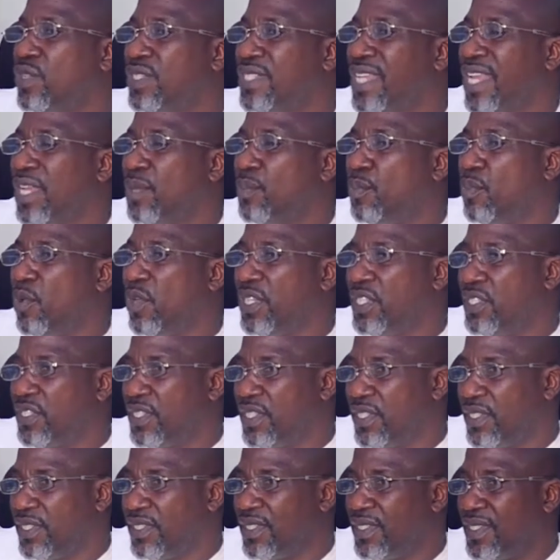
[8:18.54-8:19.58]
out
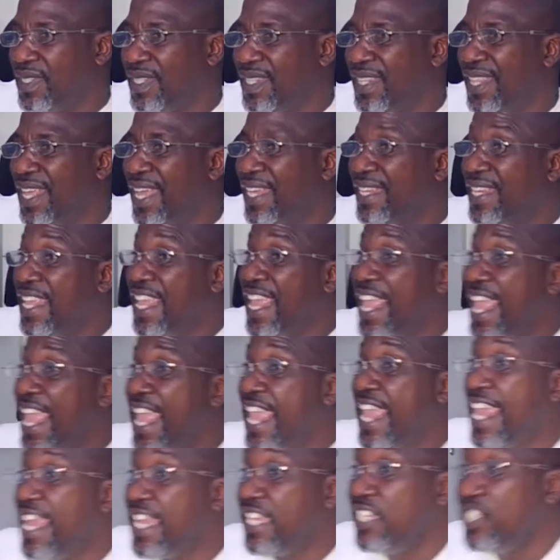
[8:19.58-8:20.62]
policies that
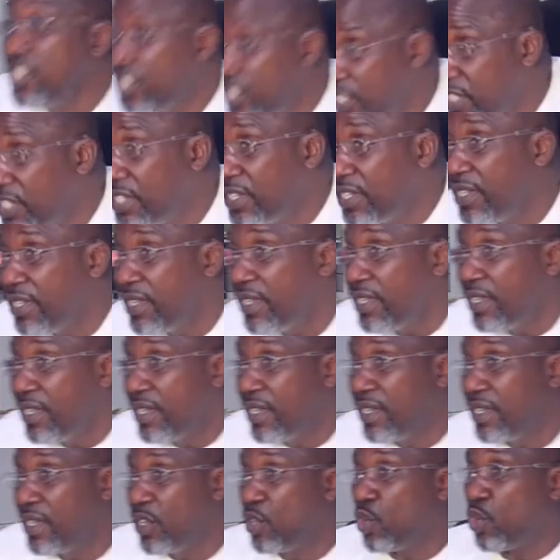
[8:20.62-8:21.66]
aid
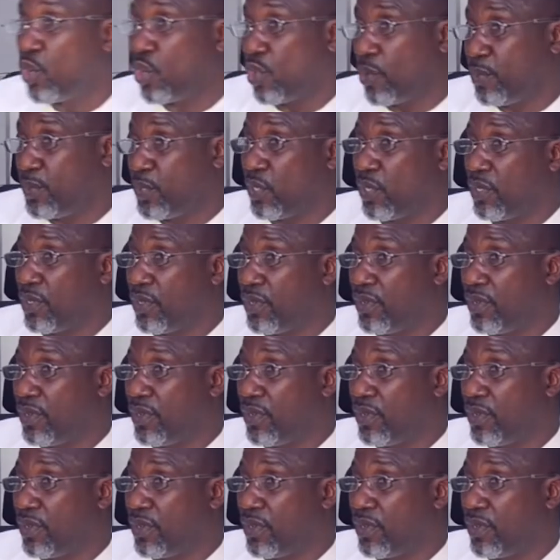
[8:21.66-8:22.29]
corruption.